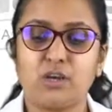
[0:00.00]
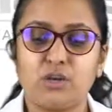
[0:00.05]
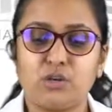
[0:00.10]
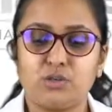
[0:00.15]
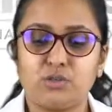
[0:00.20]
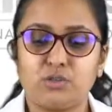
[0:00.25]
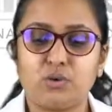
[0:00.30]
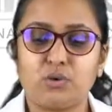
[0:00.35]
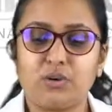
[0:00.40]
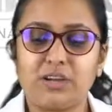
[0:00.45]

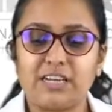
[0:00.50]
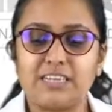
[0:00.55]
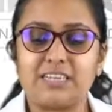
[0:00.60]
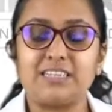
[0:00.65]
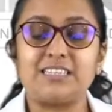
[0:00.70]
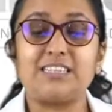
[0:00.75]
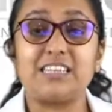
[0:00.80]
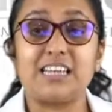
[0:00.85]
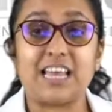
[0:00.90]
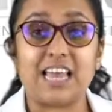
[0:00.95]
So, it
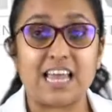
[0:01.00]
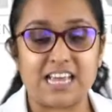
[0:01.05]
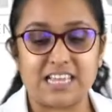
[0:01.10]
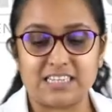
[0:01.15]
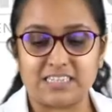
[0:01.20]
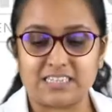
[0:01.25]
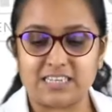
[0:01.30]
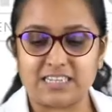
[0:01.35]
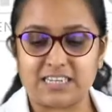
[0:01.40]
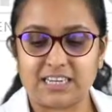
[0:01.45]
is
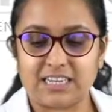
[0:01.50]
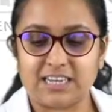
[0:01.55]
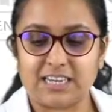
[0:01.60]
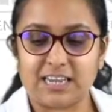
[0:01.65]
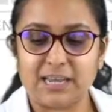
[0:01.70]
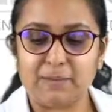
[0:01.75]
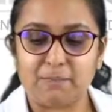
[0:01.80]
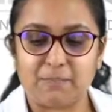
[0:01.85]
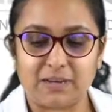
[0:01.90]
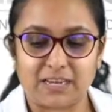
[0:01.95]

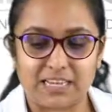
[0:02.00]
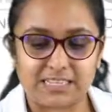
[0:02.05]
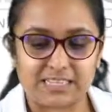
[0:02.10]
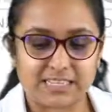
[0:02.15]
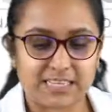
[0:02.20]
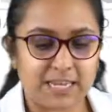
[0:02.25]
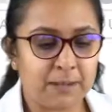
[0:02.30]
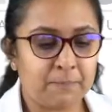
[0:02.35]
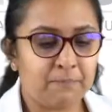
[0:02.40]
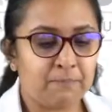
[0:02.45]
aesthetically
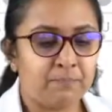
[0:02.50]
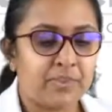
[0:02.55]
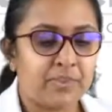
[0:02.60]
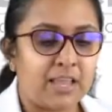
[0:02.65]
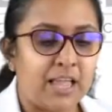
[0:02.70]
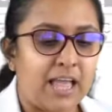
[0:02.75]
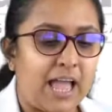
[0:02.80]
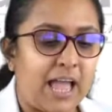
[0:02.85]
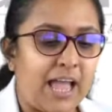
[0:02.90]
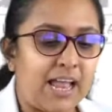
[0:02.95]
pleasing
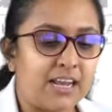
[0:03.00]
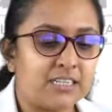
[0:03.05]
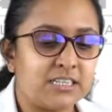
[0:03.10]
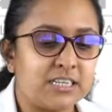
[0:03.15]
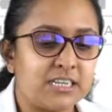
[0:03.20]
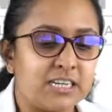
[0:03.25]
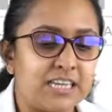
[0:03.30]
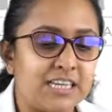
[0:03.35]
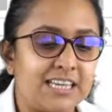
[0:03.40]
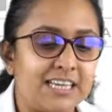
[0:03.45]
and
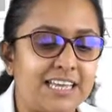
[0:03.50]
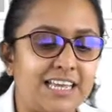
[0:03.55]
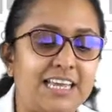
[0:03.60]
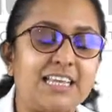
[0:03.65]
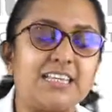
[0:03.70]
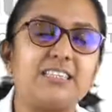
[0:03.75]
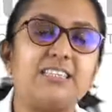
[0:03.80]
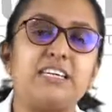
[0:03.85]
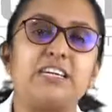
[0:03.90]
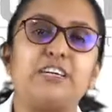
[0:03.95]

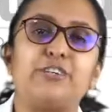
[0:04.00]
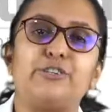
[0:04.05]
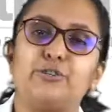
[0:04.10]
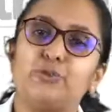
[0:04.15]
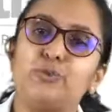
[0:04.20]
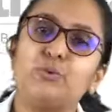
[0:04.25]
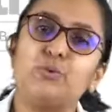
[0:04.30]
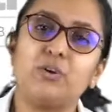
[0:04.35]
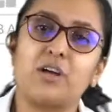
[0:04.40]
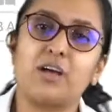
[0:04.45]
easier
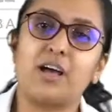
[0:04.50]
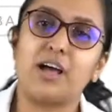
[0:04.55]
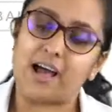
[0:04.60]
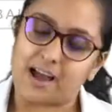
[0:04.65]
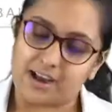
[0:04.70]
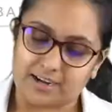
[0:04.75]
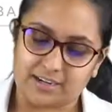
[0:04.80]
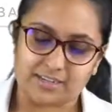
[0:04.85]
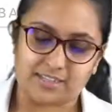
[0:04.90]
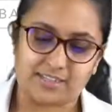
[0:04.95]
to
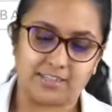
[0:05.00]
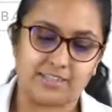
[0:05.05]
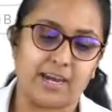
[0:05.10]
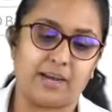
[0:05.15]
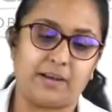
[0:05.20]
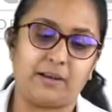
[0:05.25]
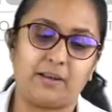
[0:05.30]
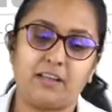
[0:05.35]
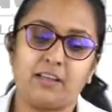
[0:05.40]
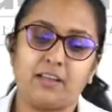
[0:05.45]
understand.